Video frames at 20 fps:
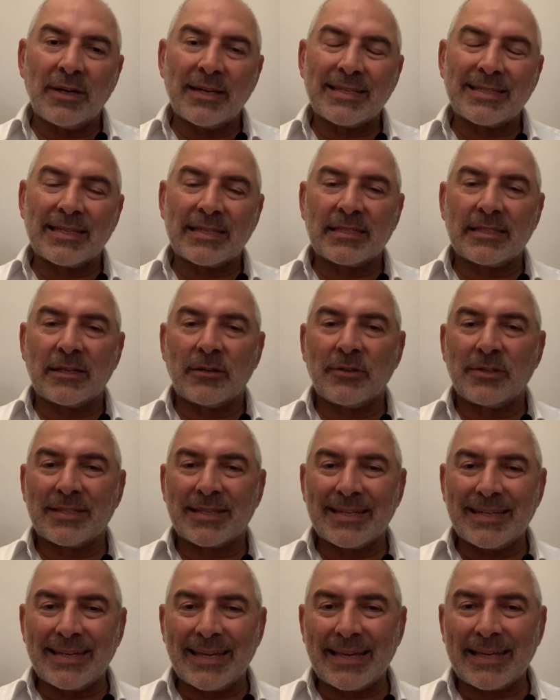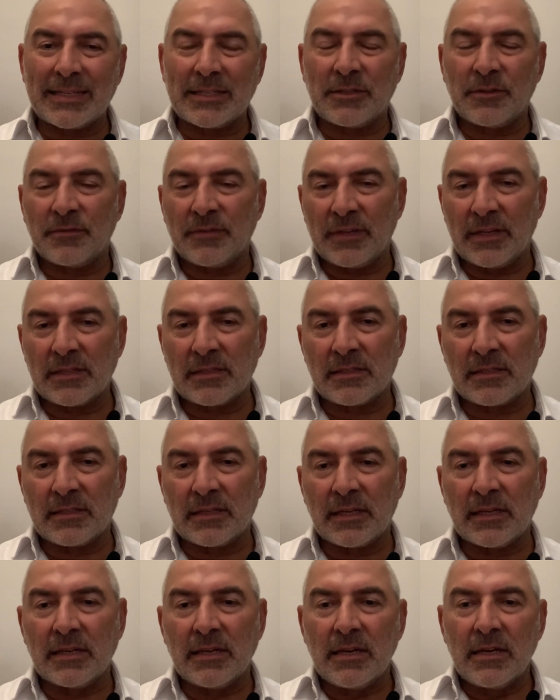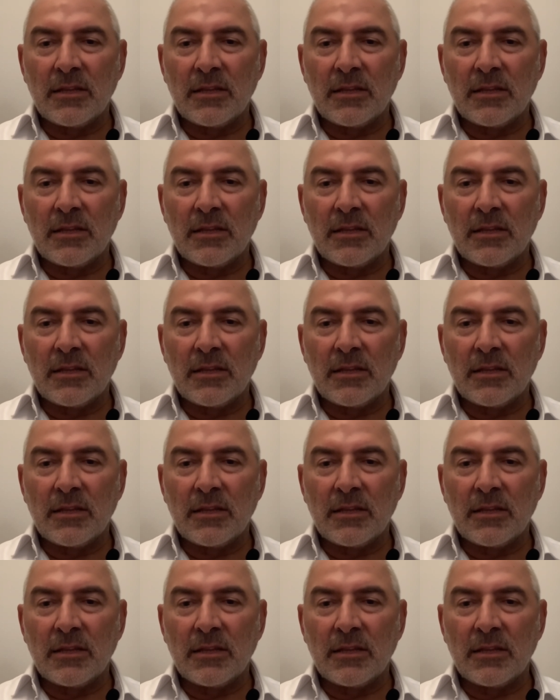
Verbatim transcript: necessarily as a negative yesterday,